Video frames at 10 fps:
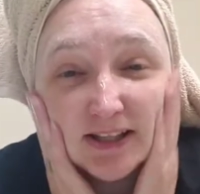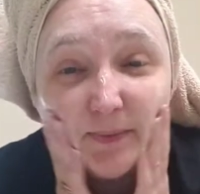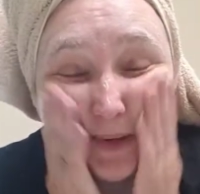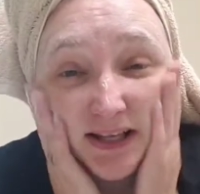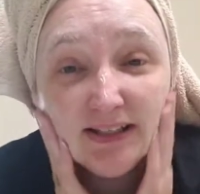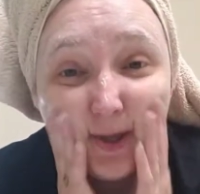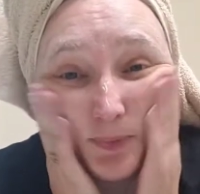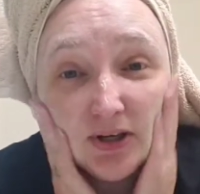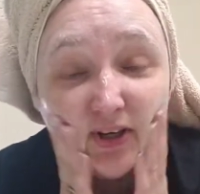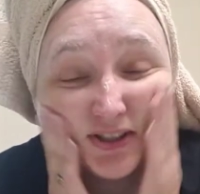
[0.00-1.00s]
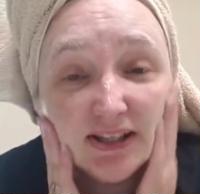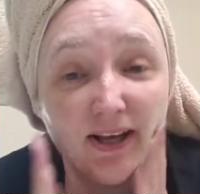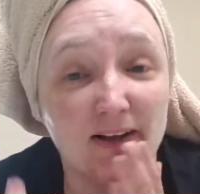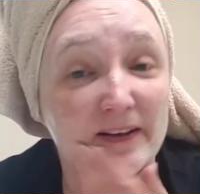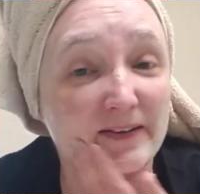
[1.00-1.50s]
speeds up your
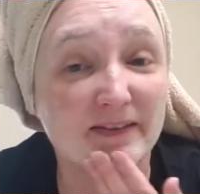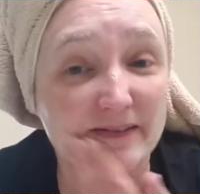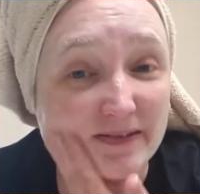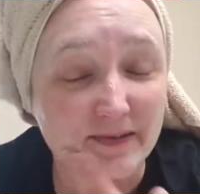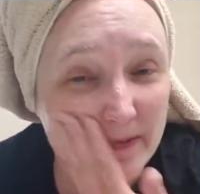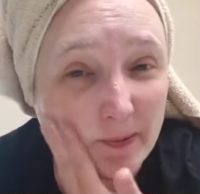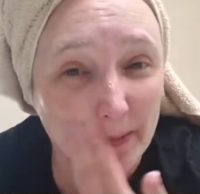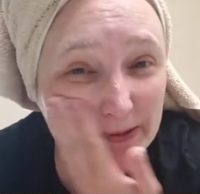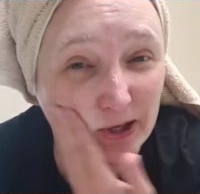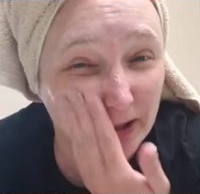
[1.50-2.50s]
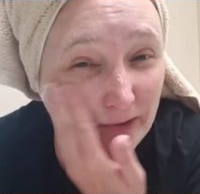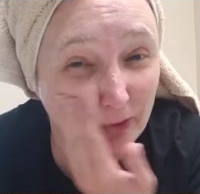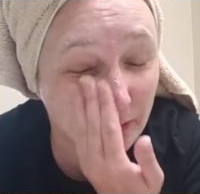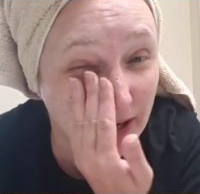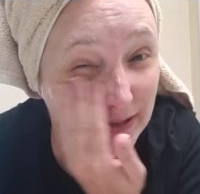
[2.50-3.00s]
cell
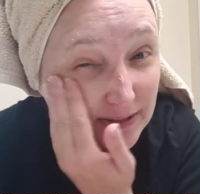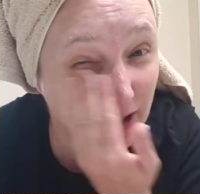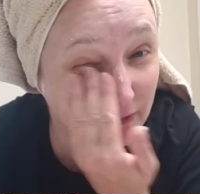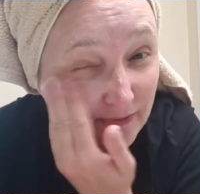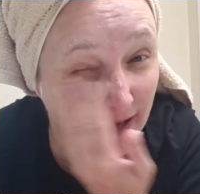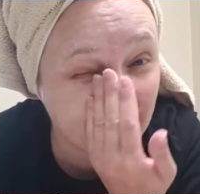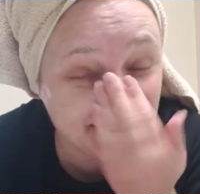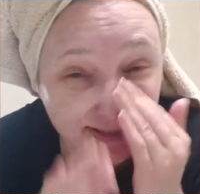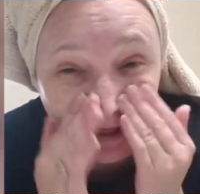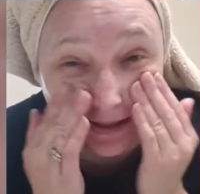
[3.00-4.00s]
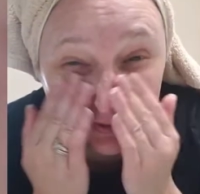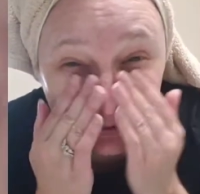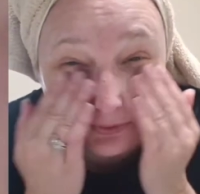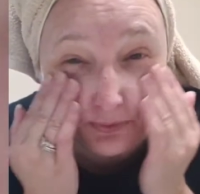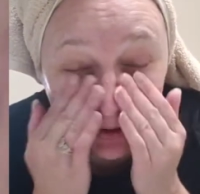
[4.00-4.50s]
turnover rate so fast that
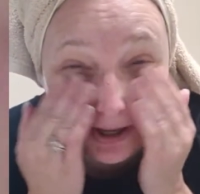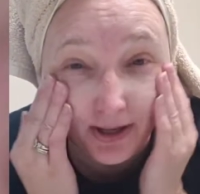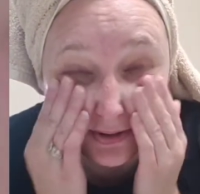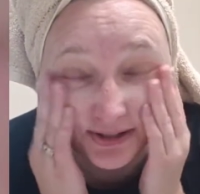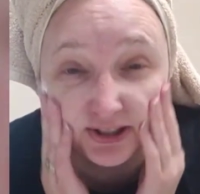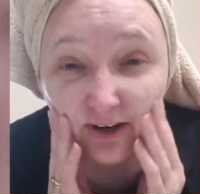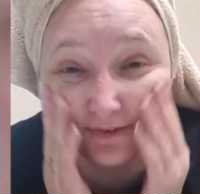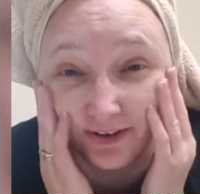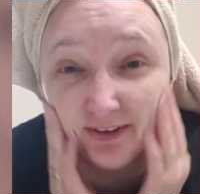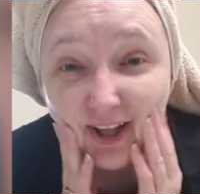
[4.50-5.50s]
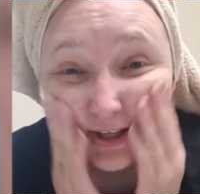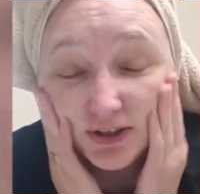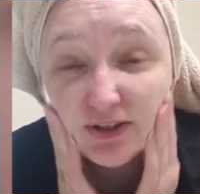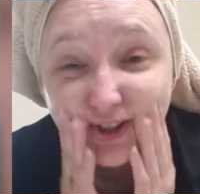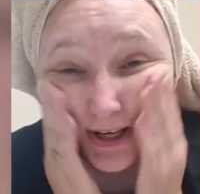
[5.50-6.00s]
you start feeling like
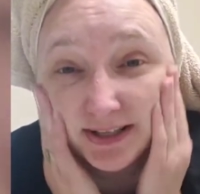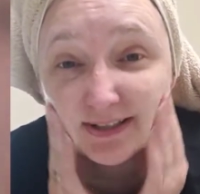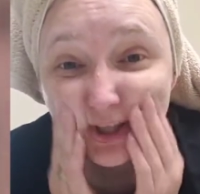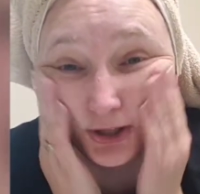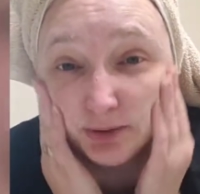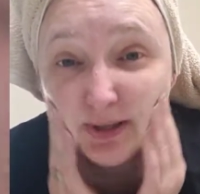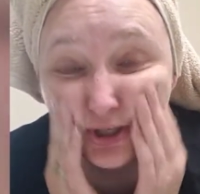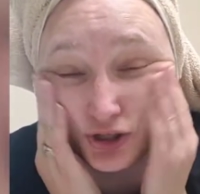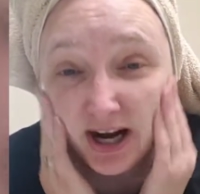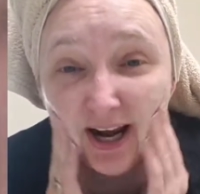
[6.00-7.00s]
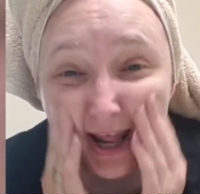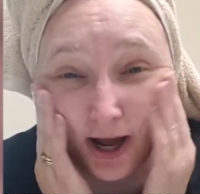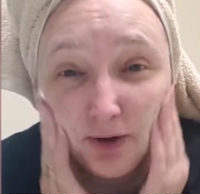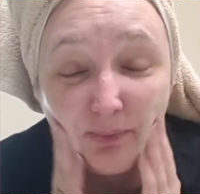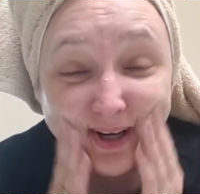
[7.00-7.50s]
your skin is a little bit dried
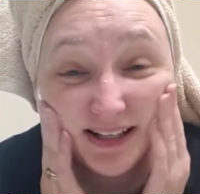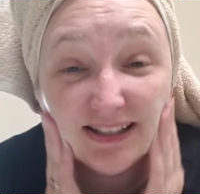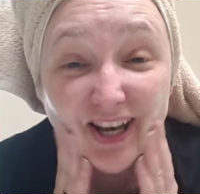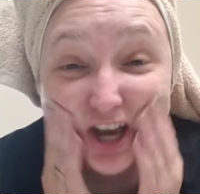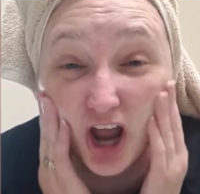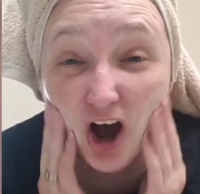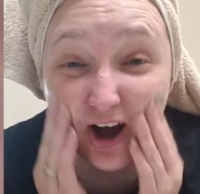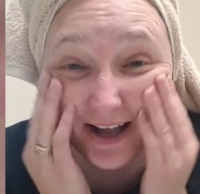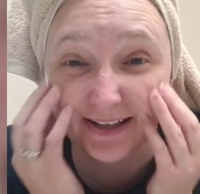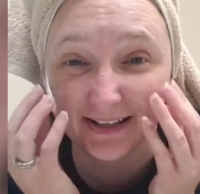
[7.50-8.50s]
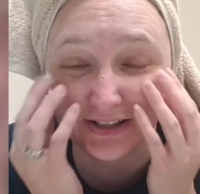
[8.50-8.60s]
out, but it's not.